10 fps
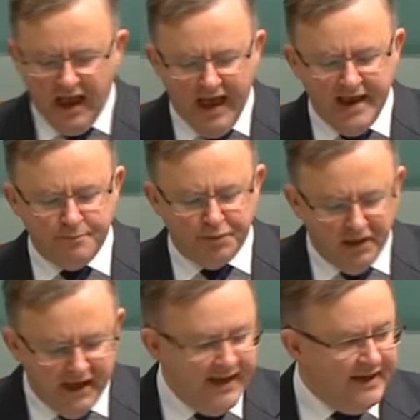a
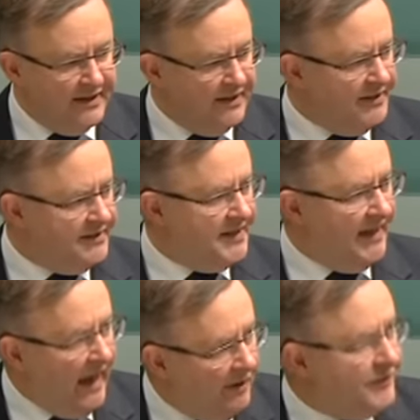plan to
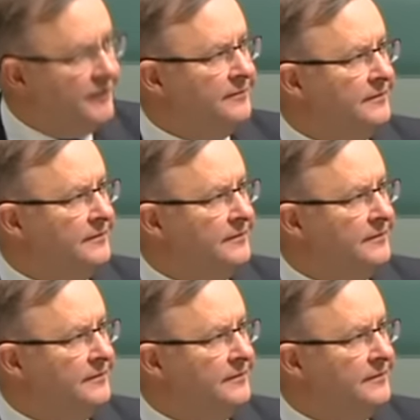govern.